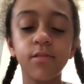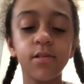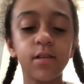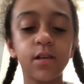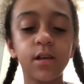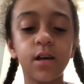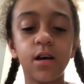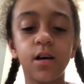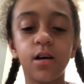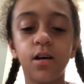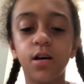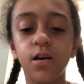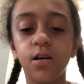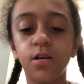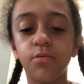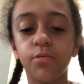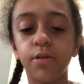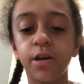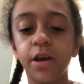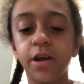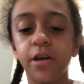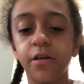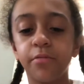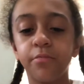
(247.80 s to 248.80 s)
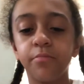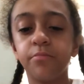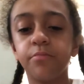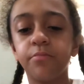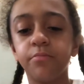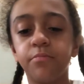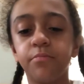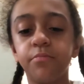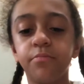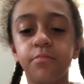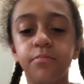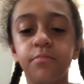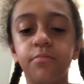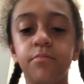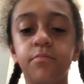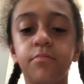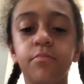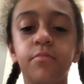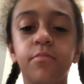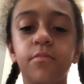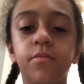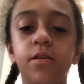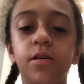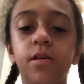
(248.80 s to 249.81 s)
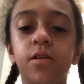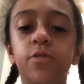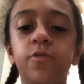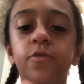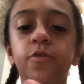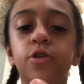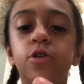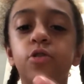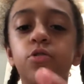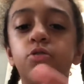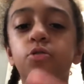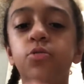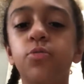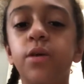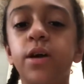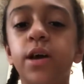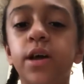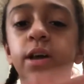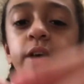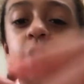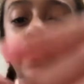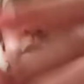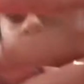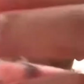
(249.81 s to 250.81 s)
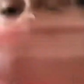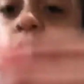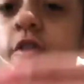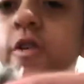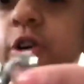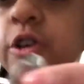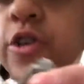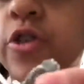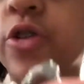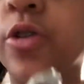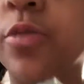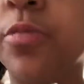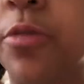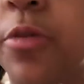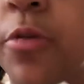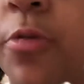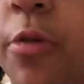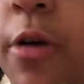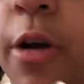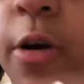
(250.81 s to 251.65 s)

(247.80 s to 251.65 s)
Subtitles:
right here. The Goku weight is this extremely rare